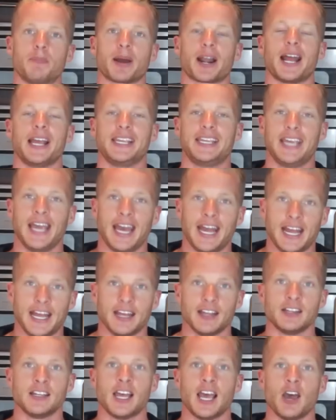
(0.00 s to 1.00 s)
But I get
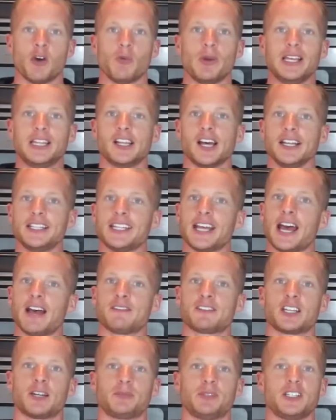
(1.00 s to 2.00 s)
it. We like to
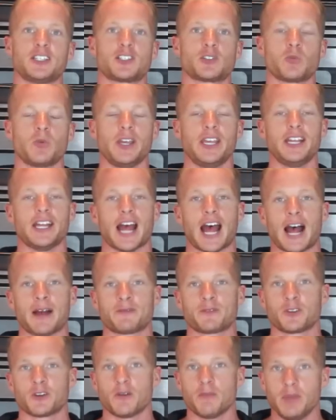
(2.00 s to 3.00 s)
have something sweet
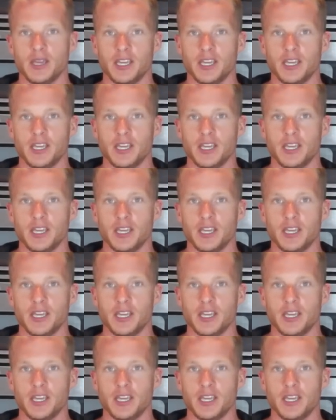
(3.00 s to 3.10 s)
after a